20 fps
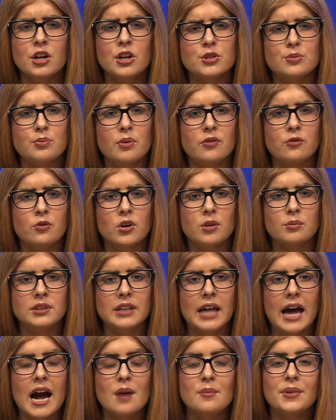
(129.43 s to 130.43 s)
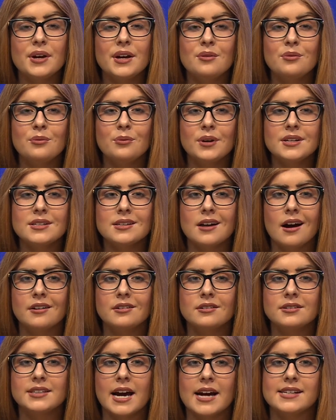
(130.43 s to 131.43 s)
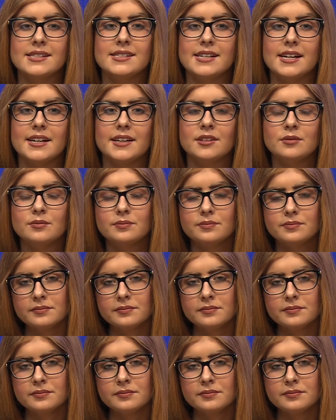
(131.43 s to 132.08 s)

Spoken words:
to perform lab and wind tunnel testing.